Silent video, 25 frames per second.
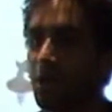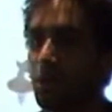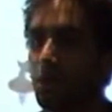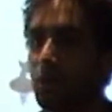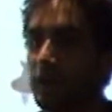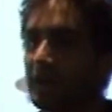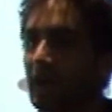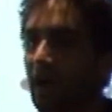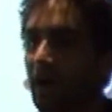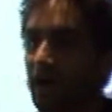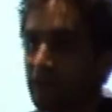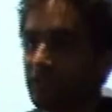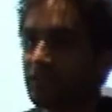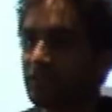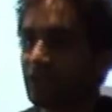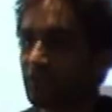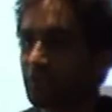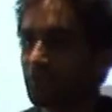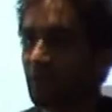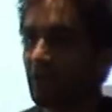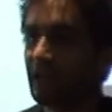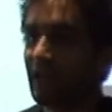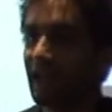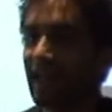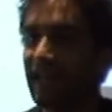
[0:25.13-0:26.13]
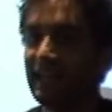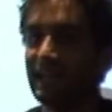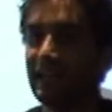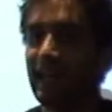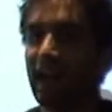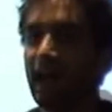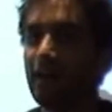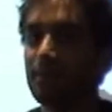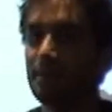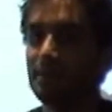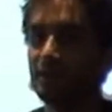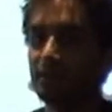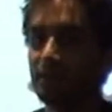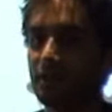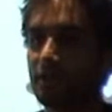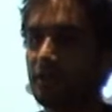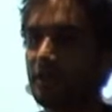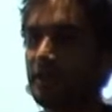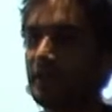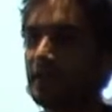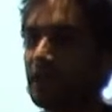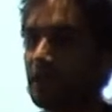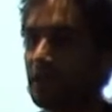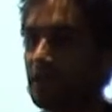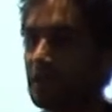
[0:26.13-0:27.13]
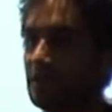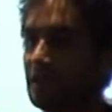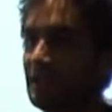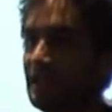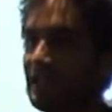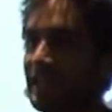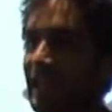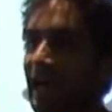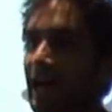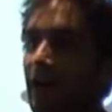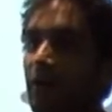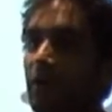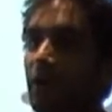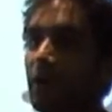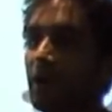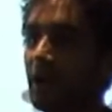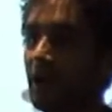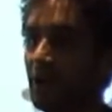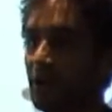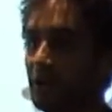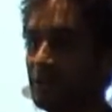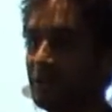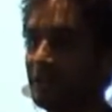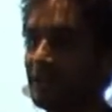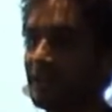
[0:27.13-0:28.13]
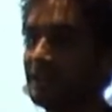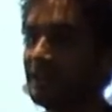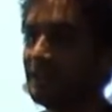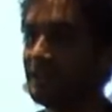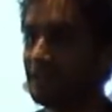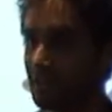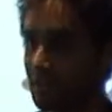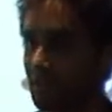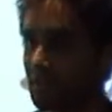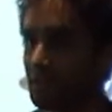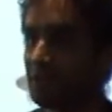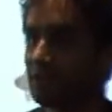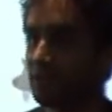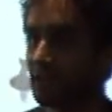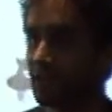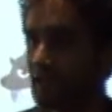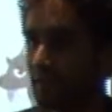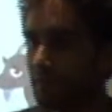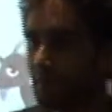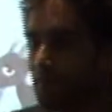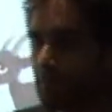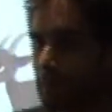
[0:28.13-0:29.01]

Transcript: we can't just run any arbitrary code in our hosted solution.